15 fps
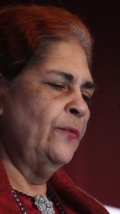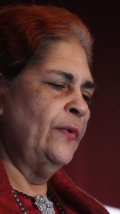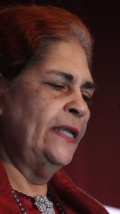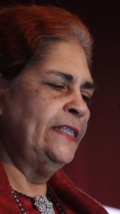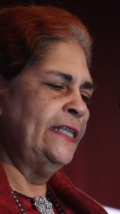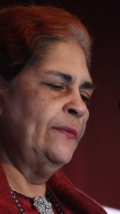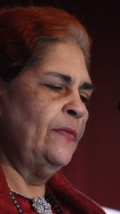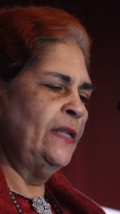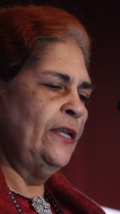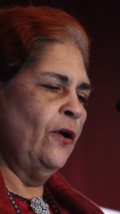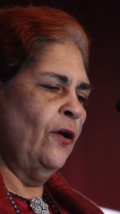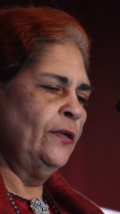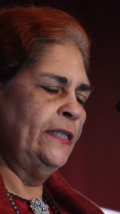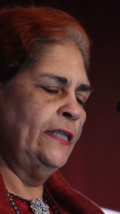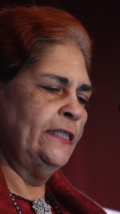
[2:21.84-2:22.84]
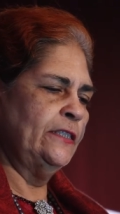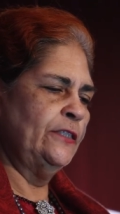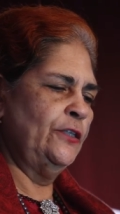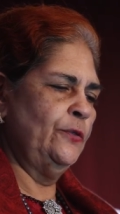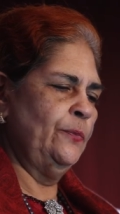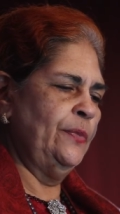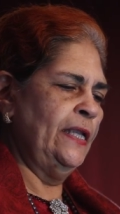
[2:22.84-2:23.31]
We are deeply honored
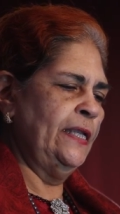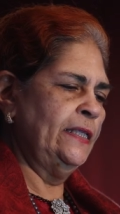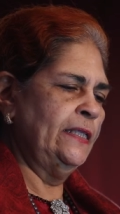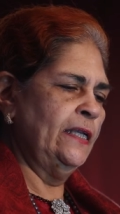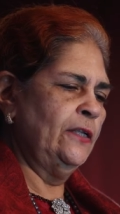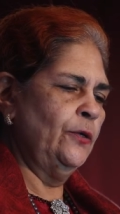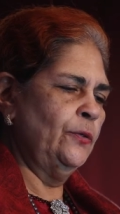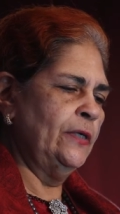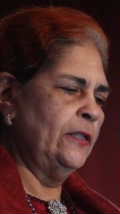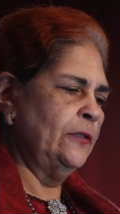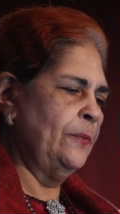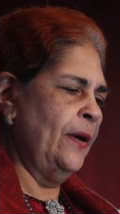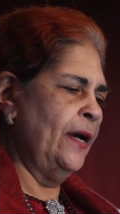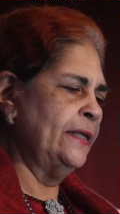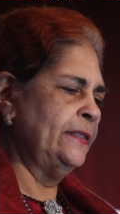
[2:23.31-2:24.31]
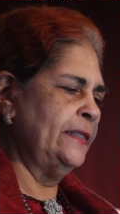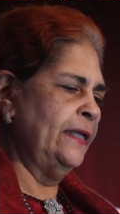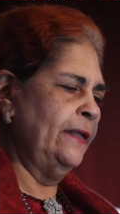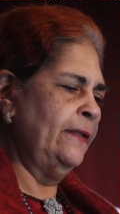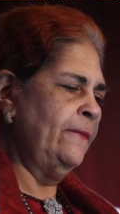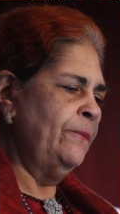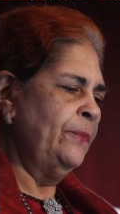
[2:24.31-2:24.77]
to be the local
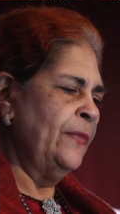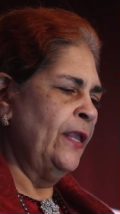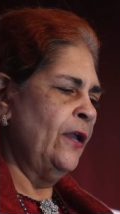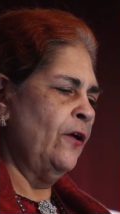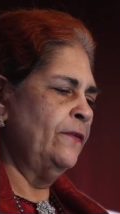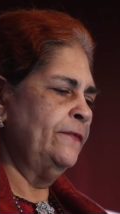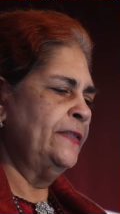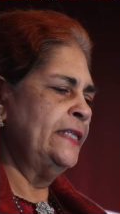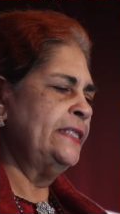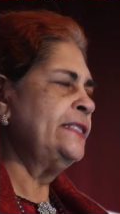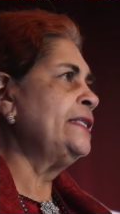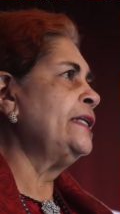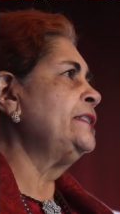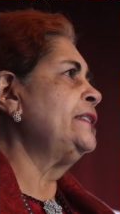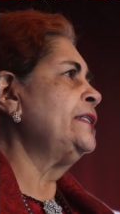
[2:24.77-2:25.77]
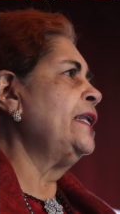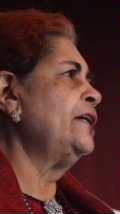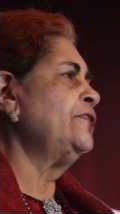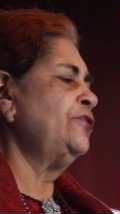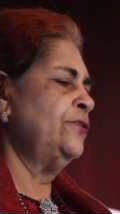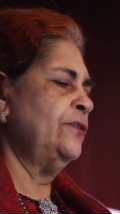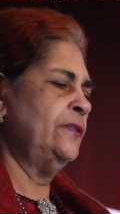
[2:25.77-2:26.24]
partner of this
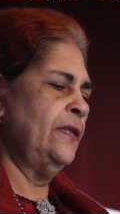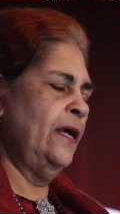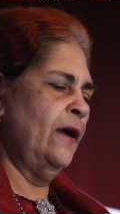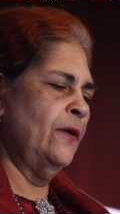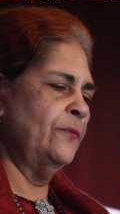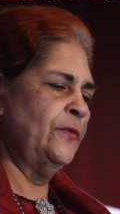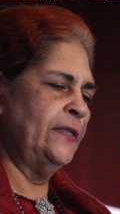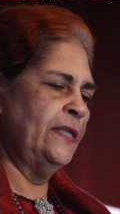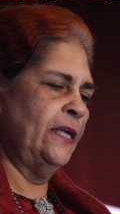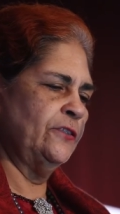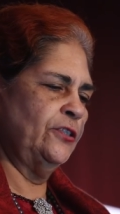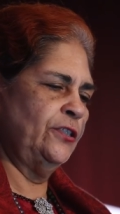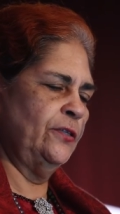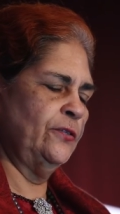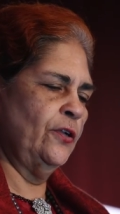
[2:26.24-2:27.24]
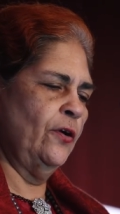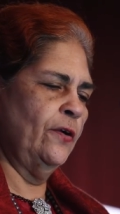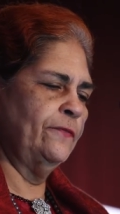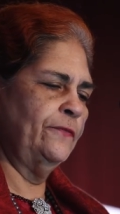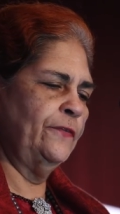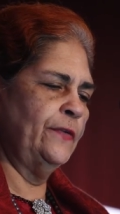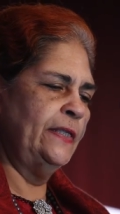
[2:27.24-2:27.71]
International Harm Reduction
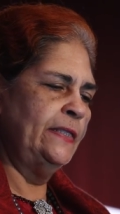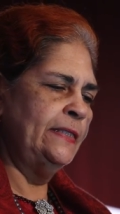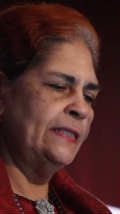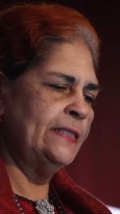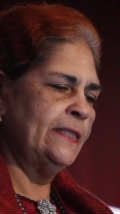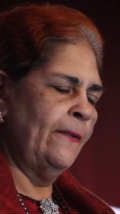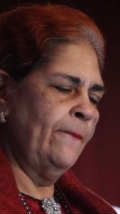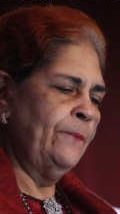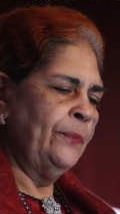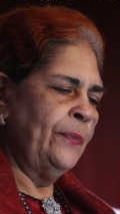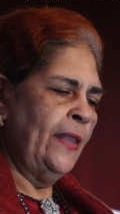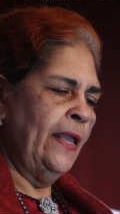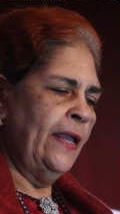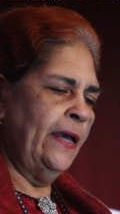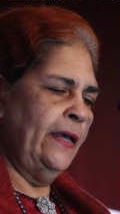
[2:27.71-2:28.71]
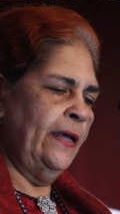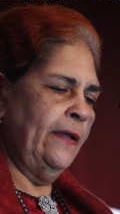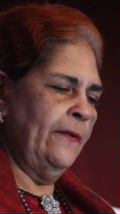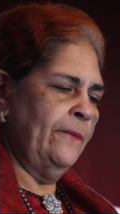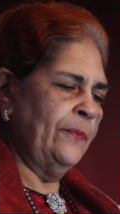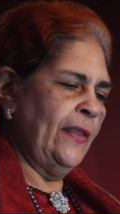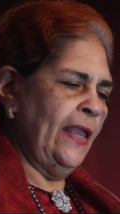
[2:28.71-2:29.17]
Conference.
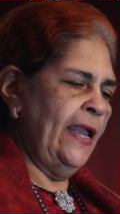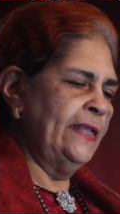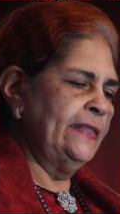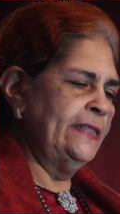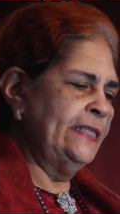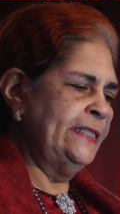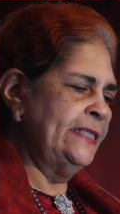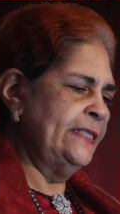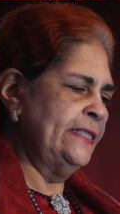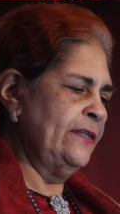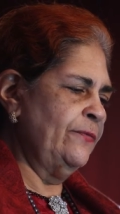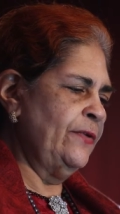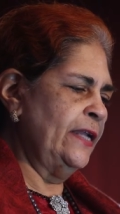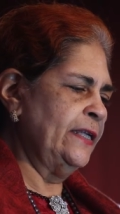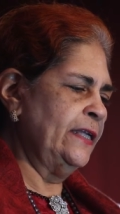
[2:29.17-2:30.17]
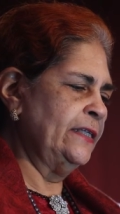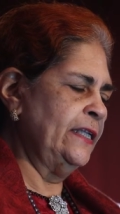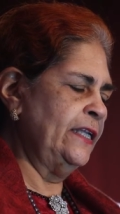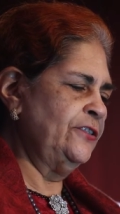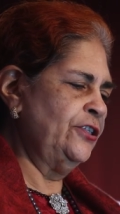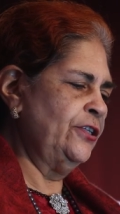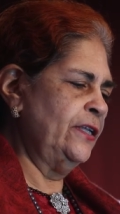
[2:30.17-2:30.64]
Um, and this is a
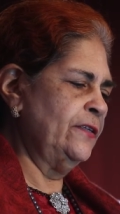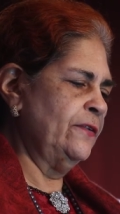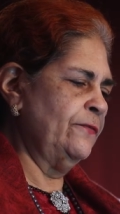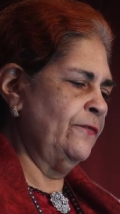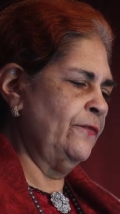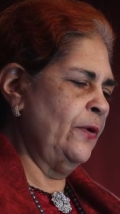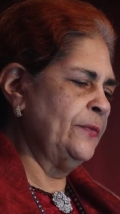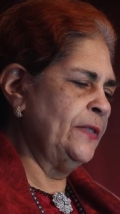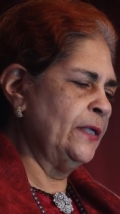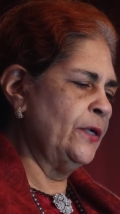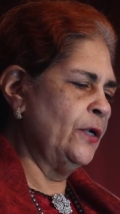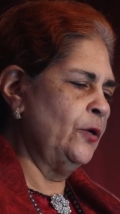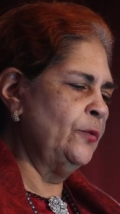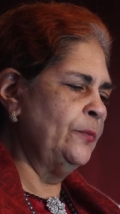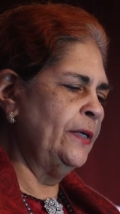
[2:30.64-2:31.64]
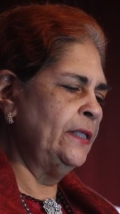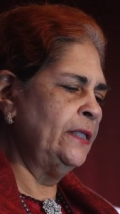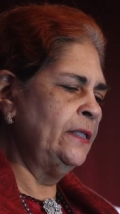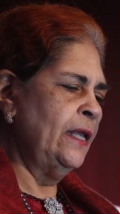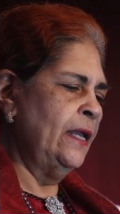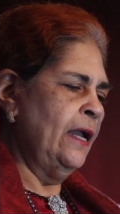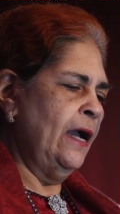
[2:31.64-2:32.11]
recognition from the
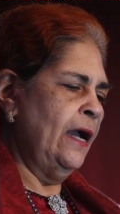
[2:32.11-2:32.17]
global